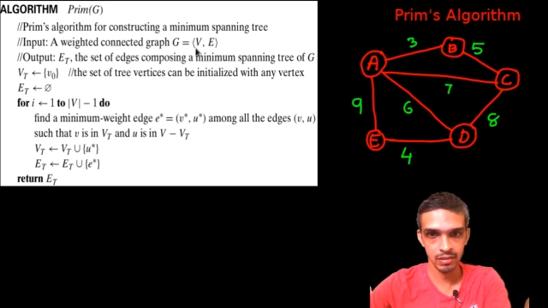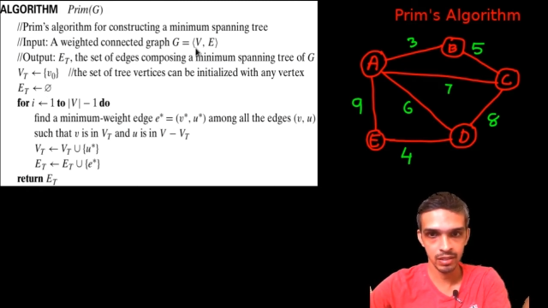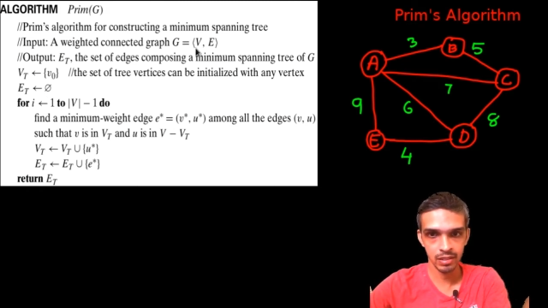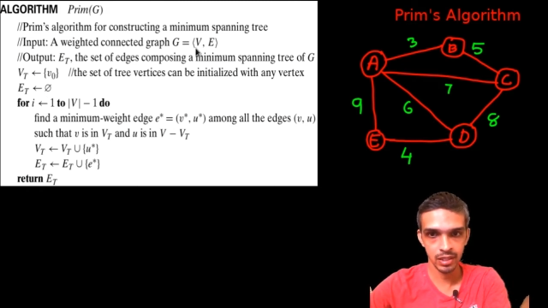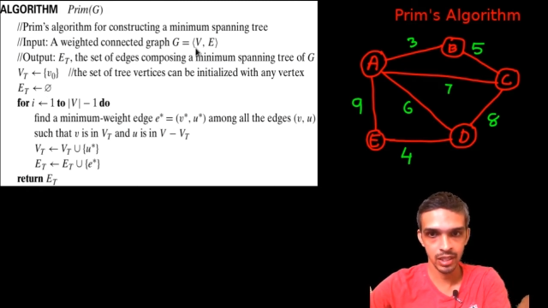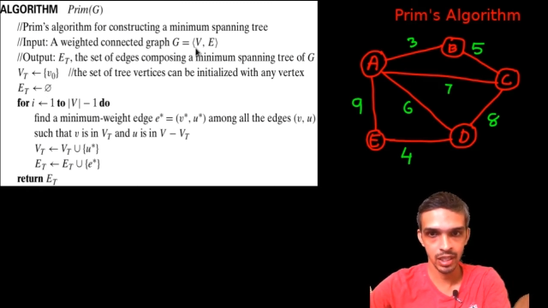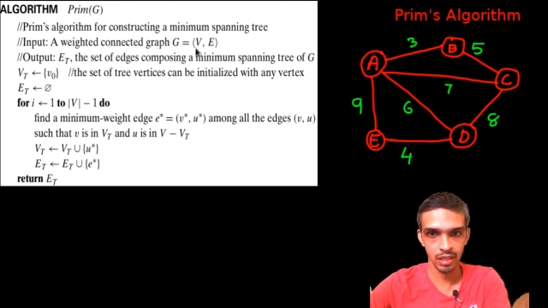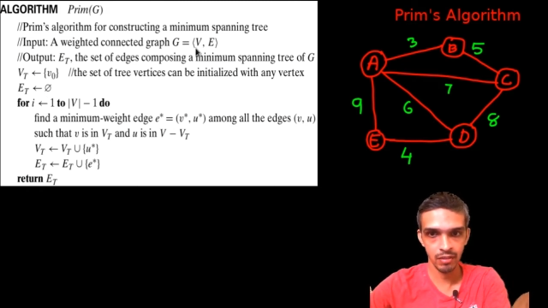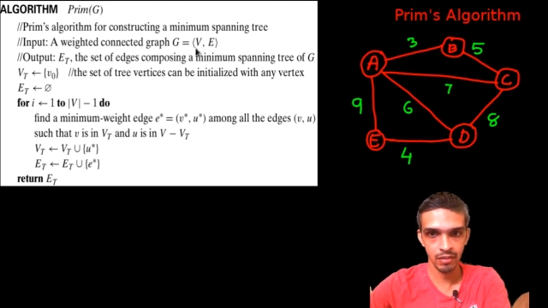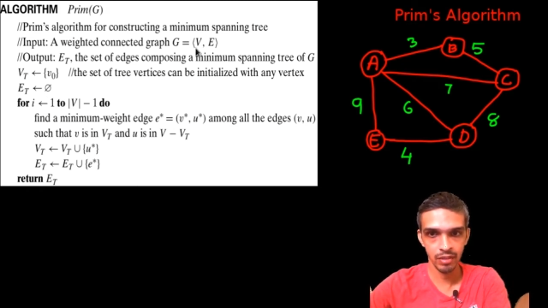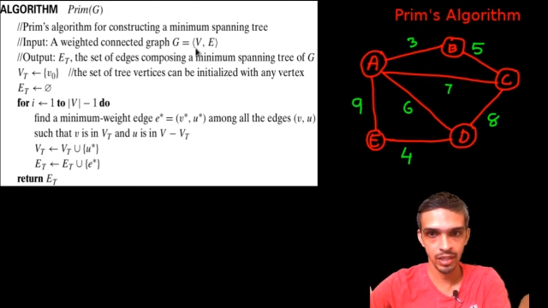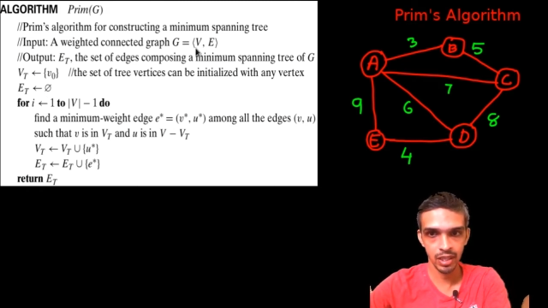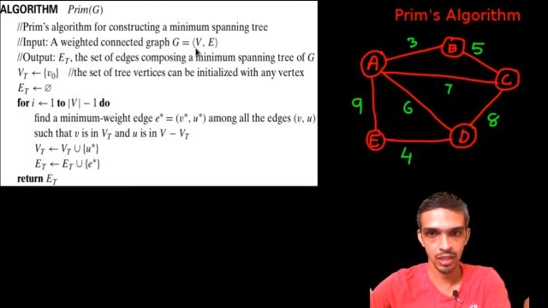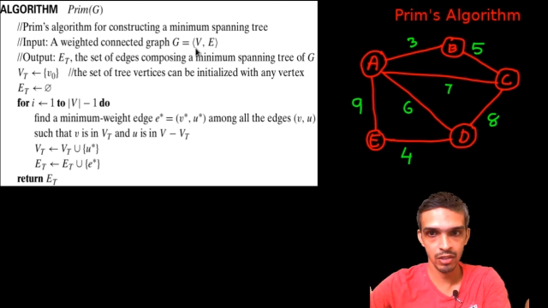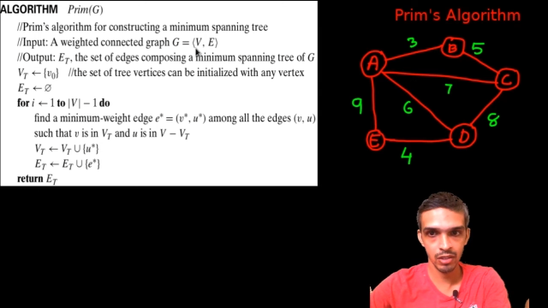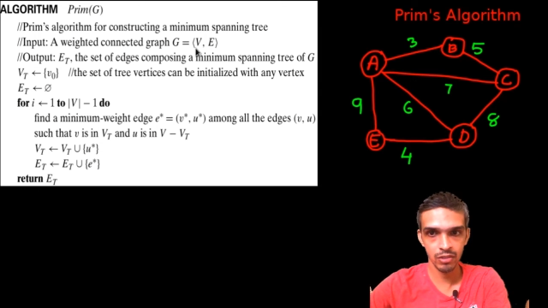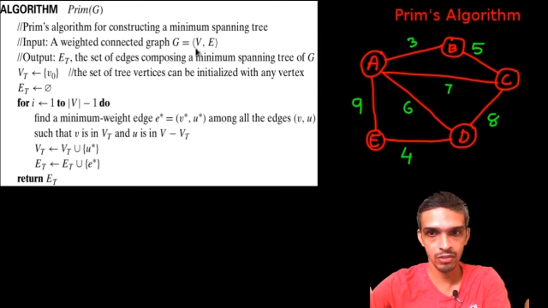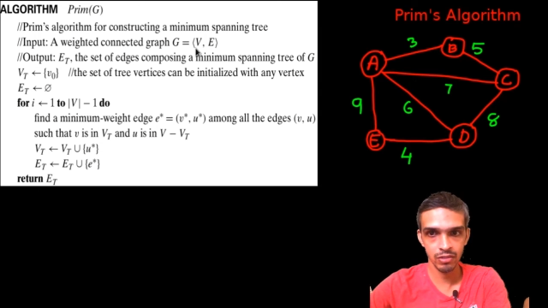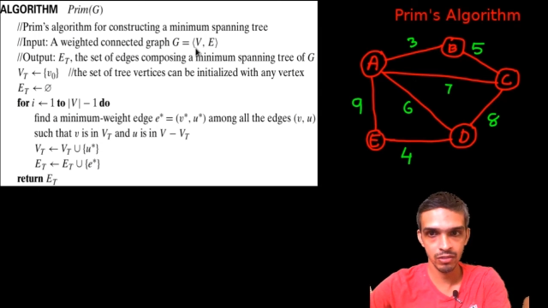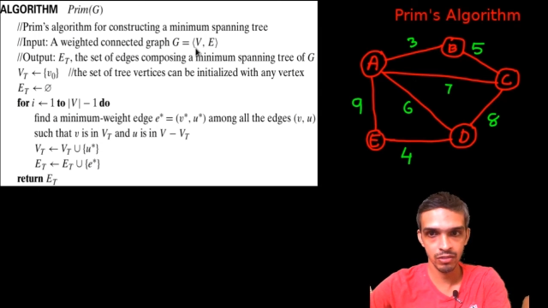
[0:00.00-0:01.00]
Here we
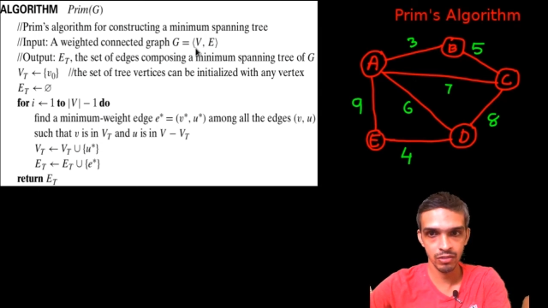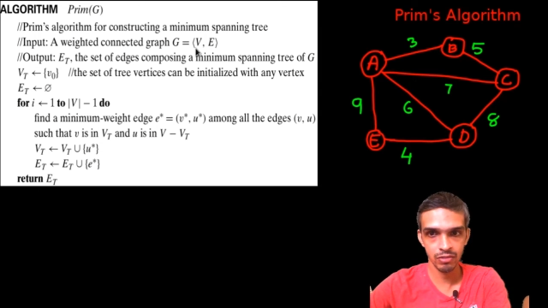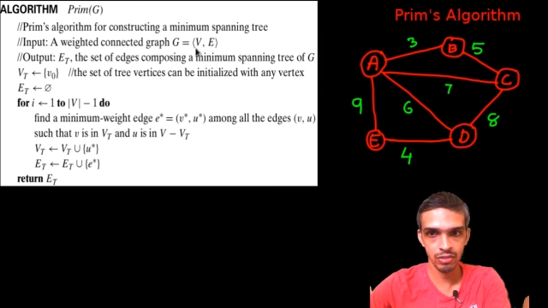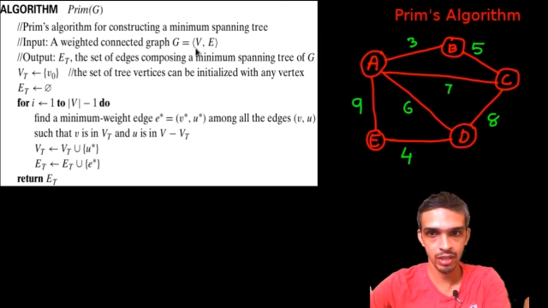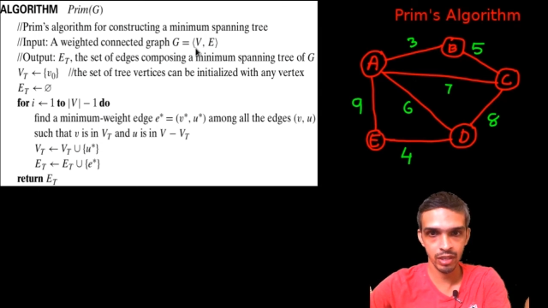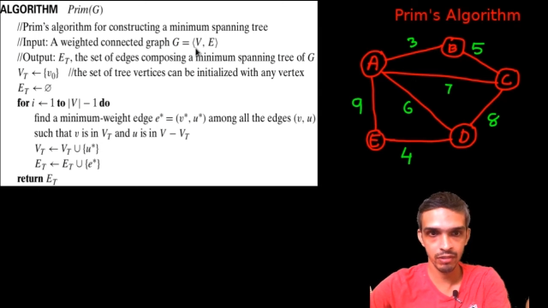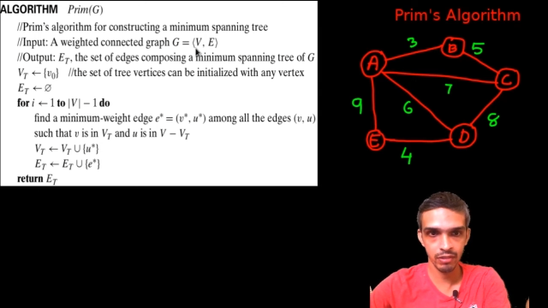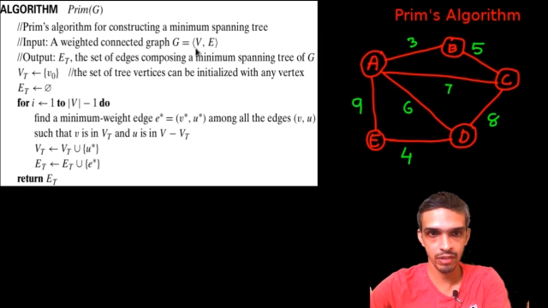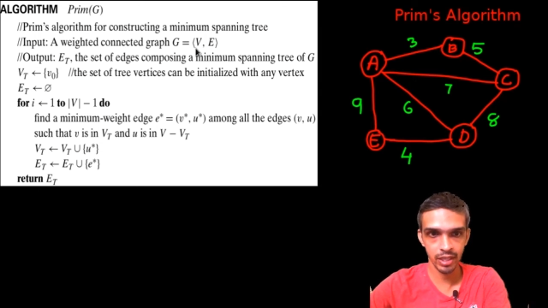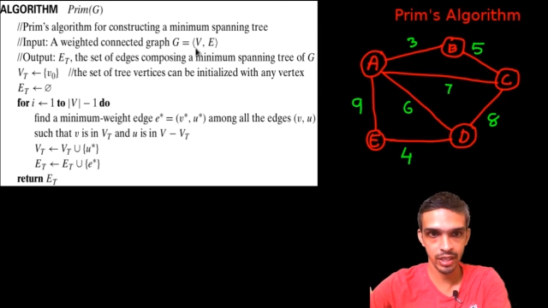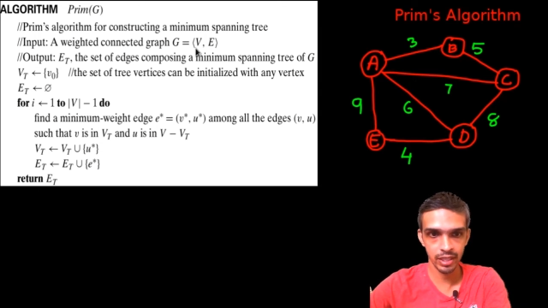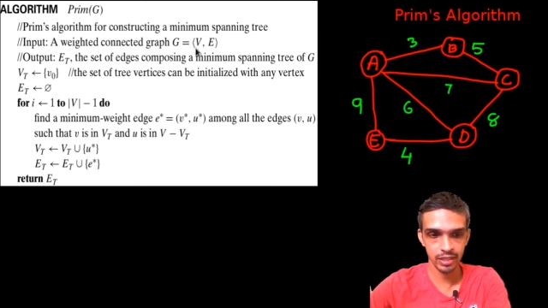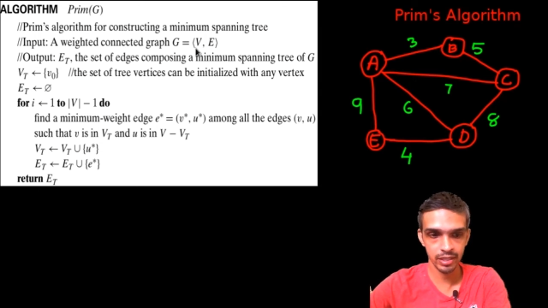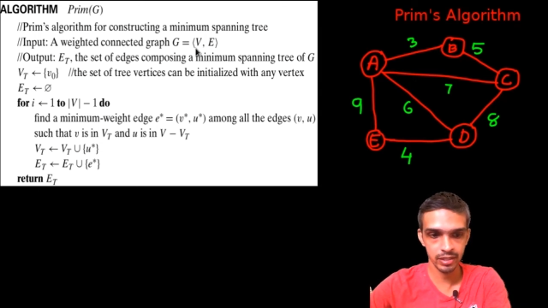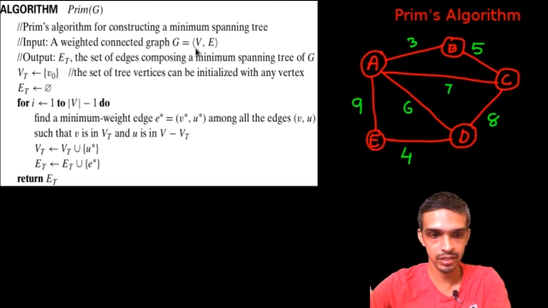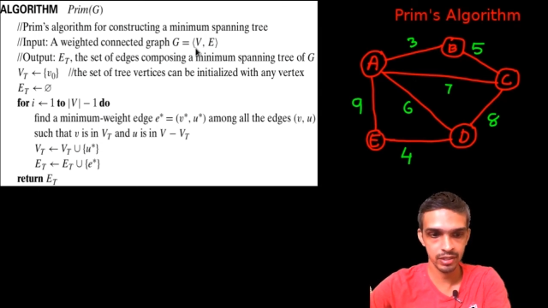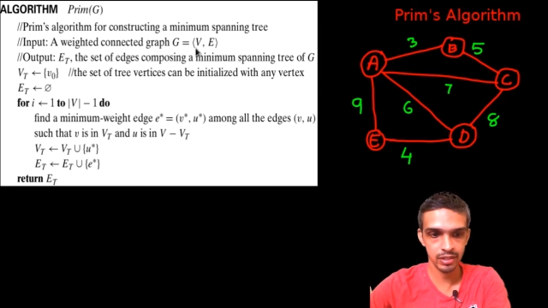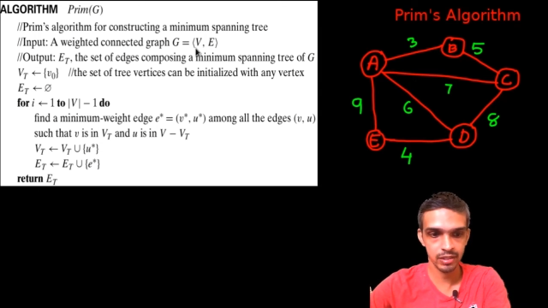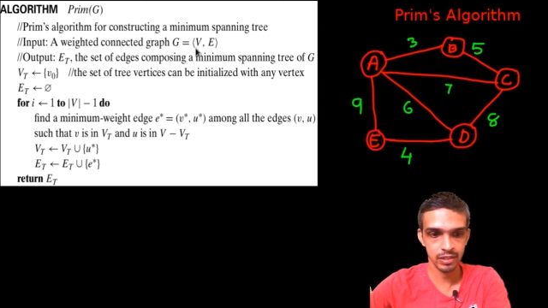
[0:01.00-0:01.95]
have 5 vertices.